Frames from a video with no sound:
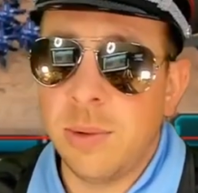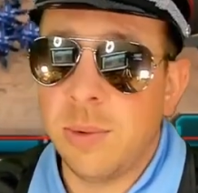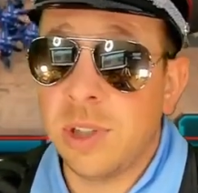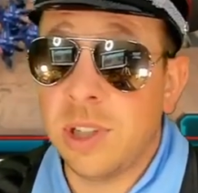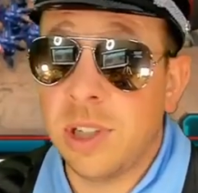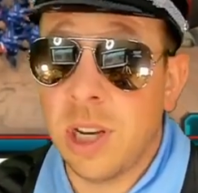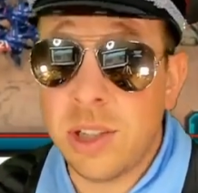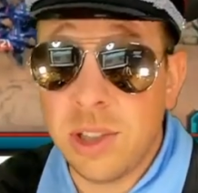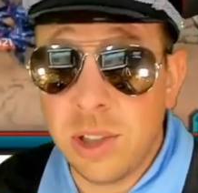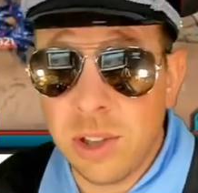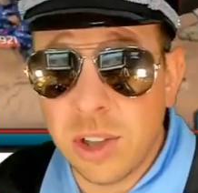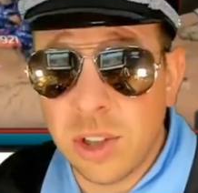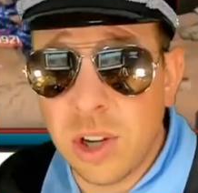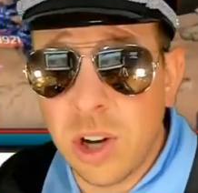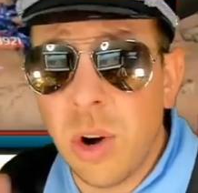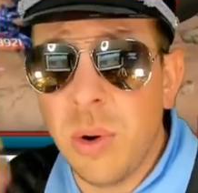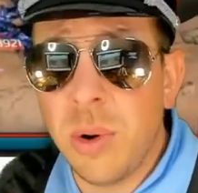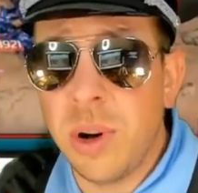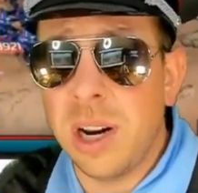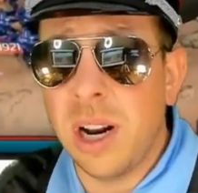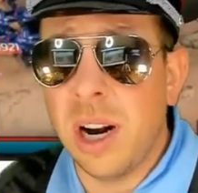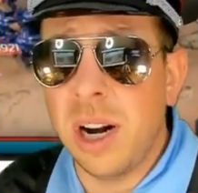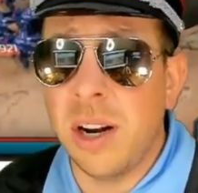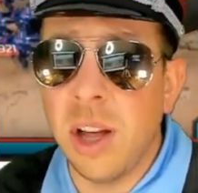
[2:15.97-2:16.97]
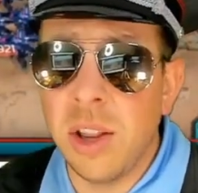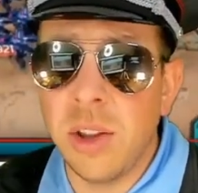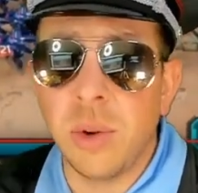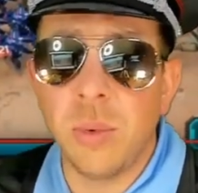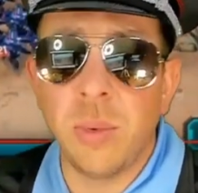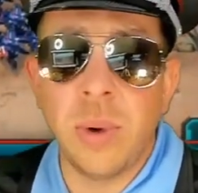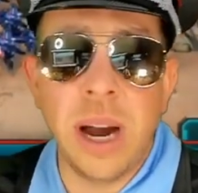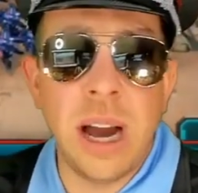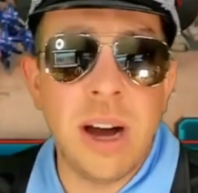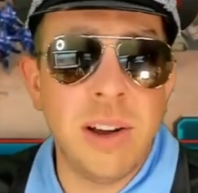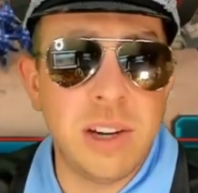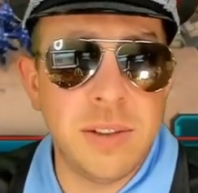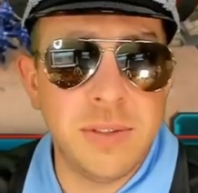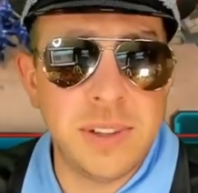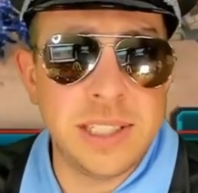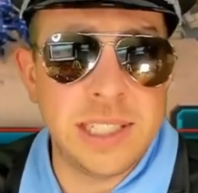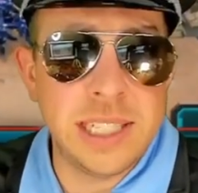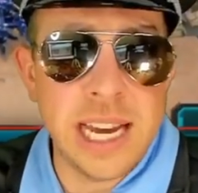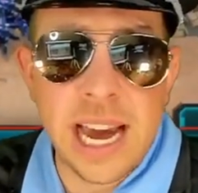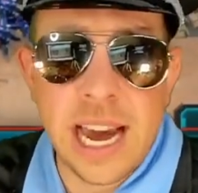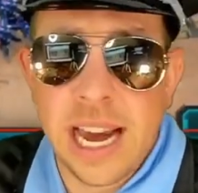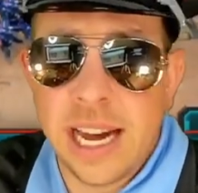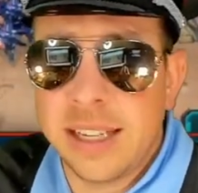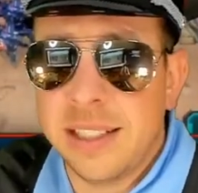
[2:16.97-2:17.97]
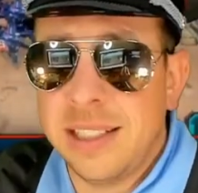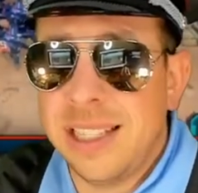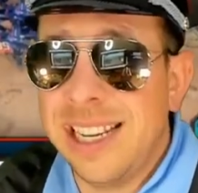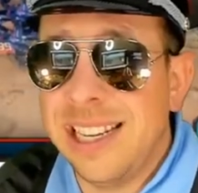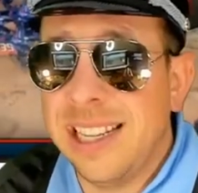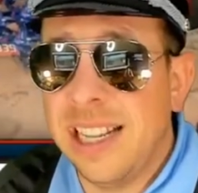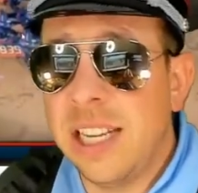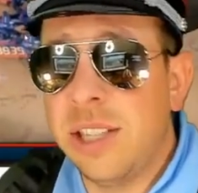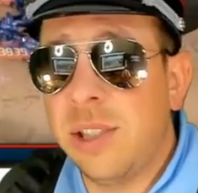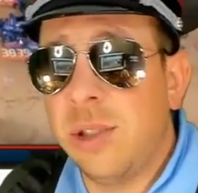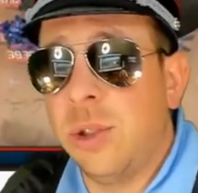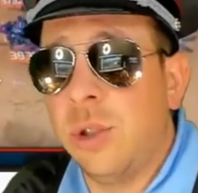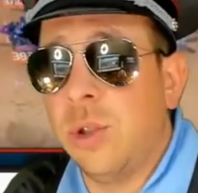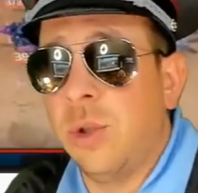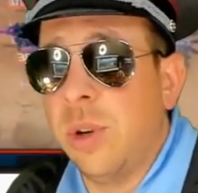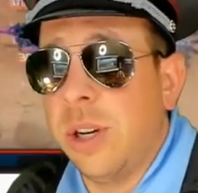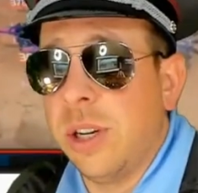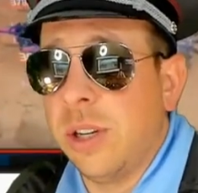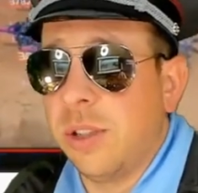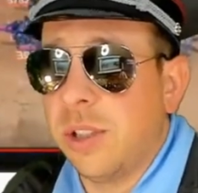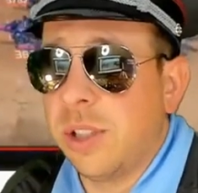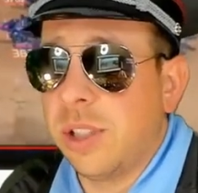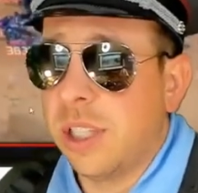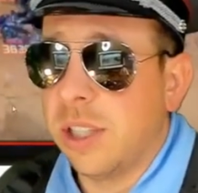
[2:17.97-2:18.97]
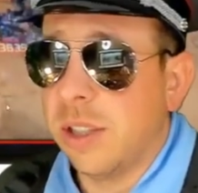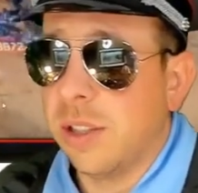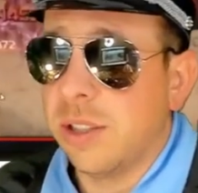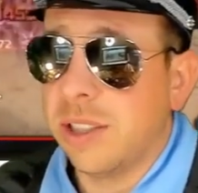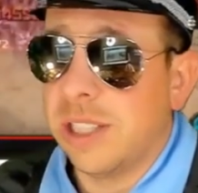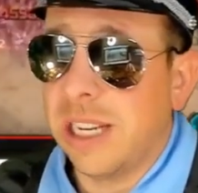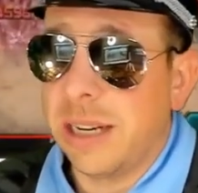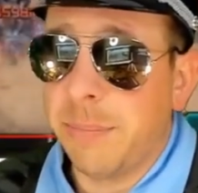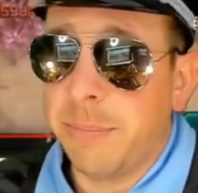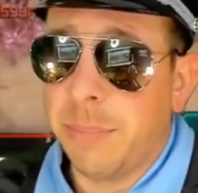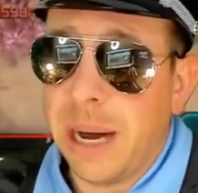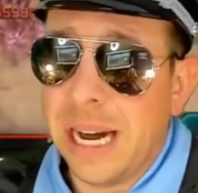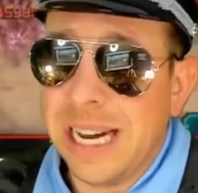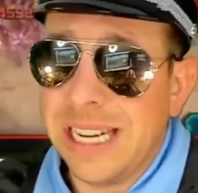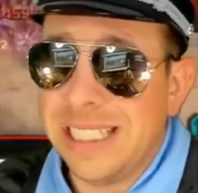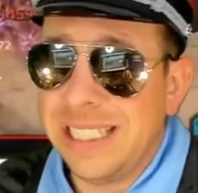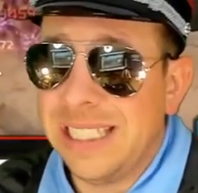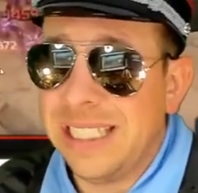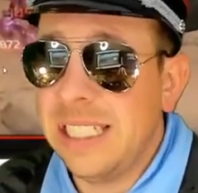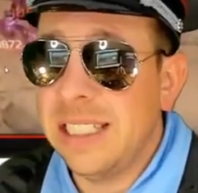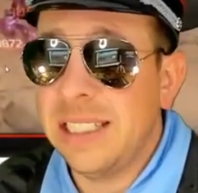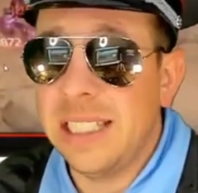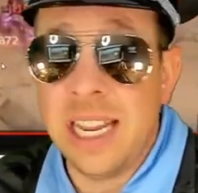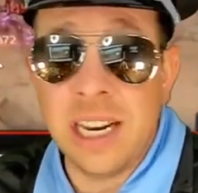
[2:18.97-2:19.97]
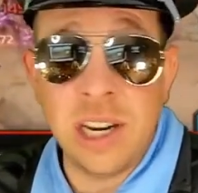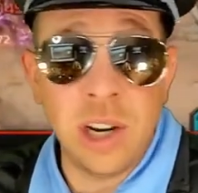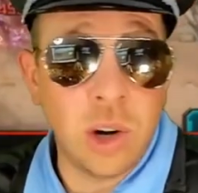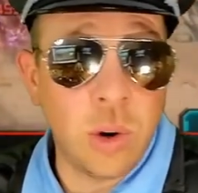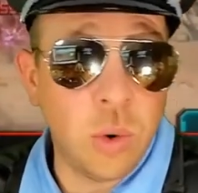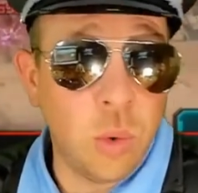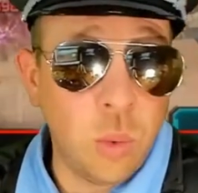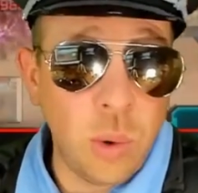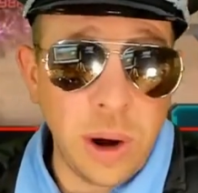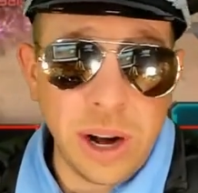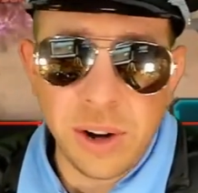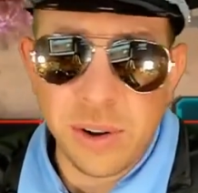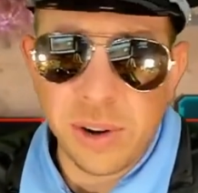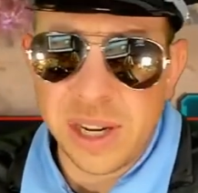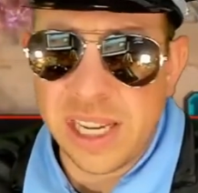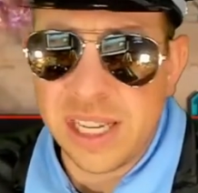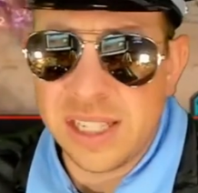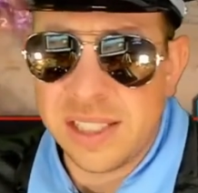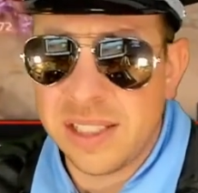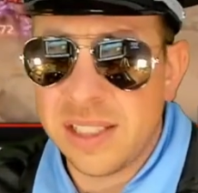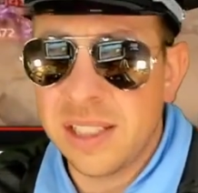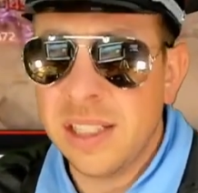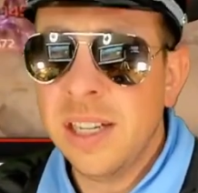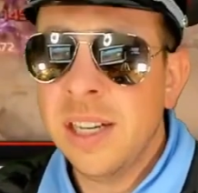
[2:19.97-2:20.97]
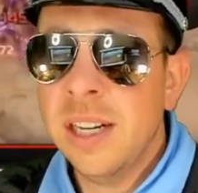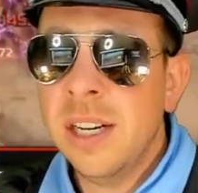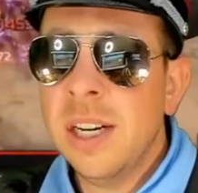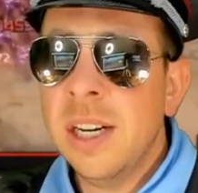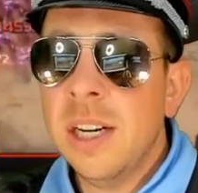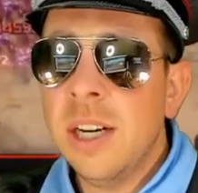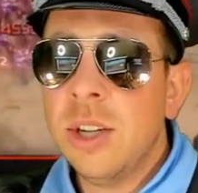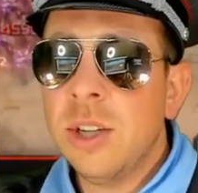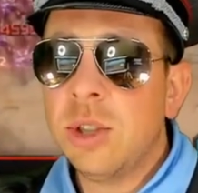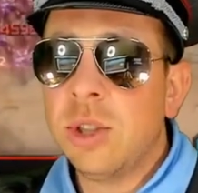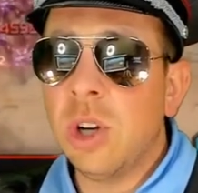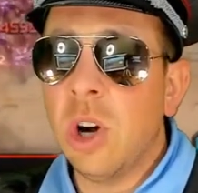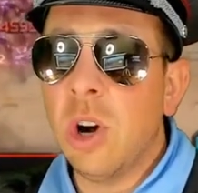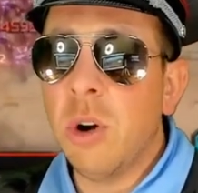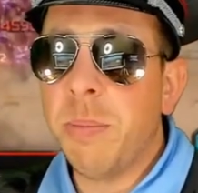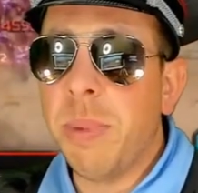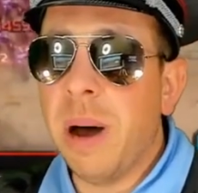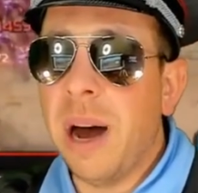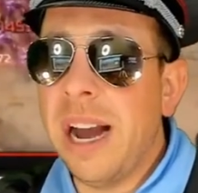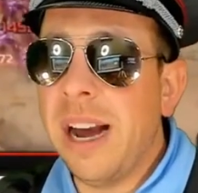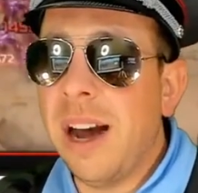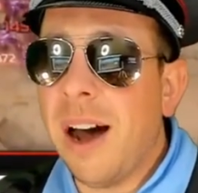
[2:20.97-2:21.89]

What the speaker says: which lets her go another round of attacks and lets her trigger skills like Pisces and Aquarius. So by